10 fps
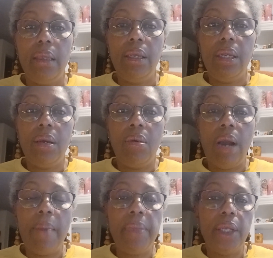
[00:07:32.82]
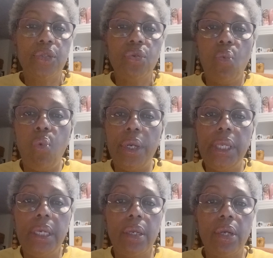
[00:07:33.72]
you know, I'm not sure what
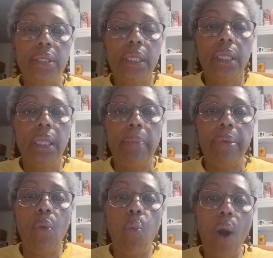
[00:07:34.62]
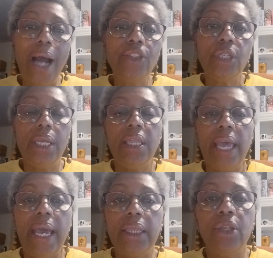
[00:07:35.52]
he could articulate, but watching
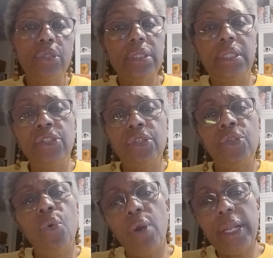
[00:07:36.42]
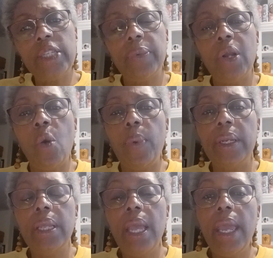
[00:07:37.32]
that, there's there's a door that's been
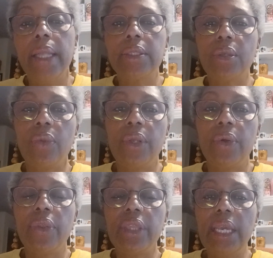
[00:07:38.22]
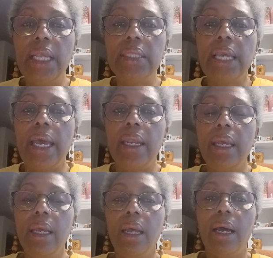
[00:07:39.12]
open. And so there are things that
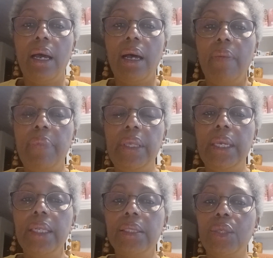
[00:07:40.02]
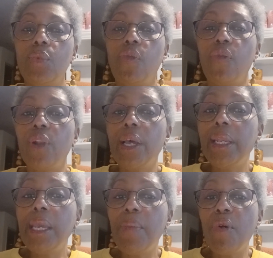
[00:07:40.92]
uh, begin to
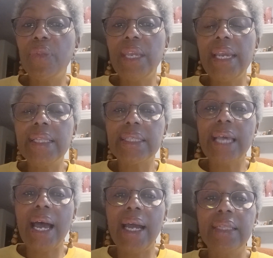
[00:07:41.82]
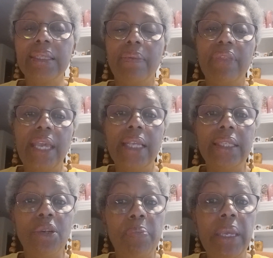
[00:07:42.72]
flood him on the inside, some things
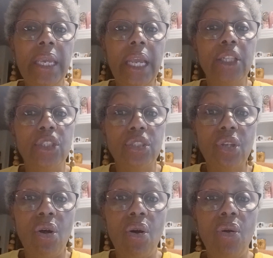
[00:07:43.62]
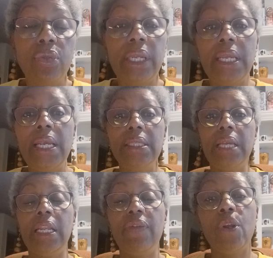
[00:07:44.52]
that are being installed that he's
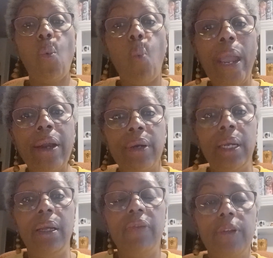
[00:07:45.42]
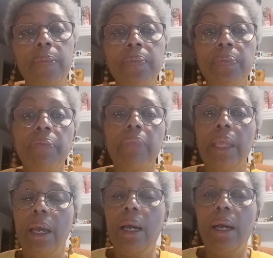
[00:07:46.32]
not even aware of
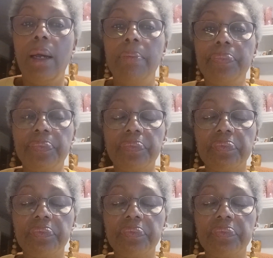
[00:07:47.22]
um,